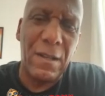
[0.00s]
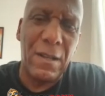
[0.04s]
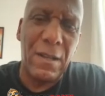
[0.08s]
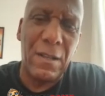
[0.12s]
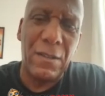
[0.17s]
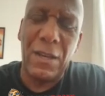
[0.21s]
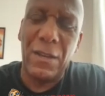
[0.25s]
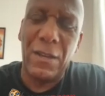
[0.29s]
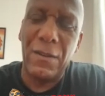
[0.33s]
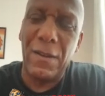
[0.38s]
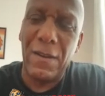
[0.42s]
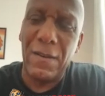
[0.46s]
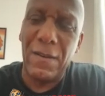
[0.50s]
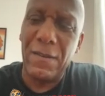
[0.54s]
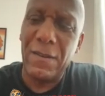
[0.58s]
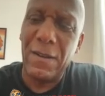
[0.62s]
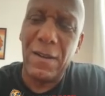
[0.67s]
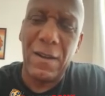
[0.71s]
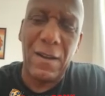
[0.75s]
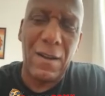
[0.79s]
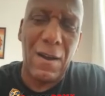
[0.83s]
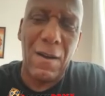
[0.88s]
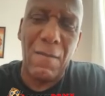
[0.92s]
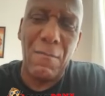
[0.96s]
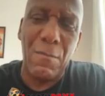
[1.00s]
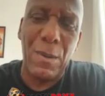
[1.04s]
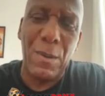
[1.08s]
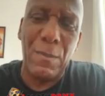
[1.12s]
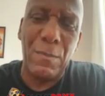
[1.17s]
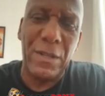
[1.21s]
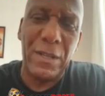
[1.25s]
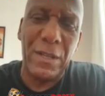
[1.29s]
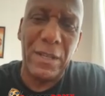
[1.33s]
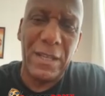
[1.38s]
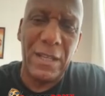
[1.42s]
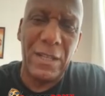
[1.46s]
I don't know, I can't
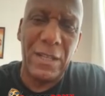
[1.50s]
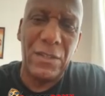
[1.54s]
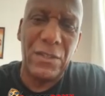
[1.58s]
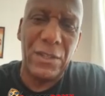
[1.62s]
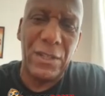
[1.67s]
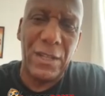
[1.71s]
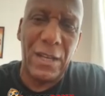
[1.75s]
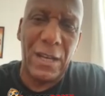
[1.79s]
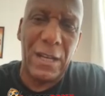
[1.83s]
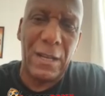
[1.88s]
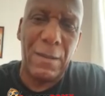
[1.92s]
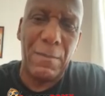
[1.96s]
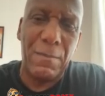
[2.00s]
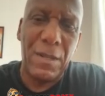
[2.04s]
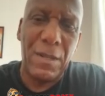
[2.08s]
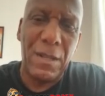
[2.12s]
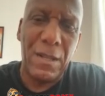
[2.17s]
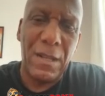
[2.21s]
remember the kid's name.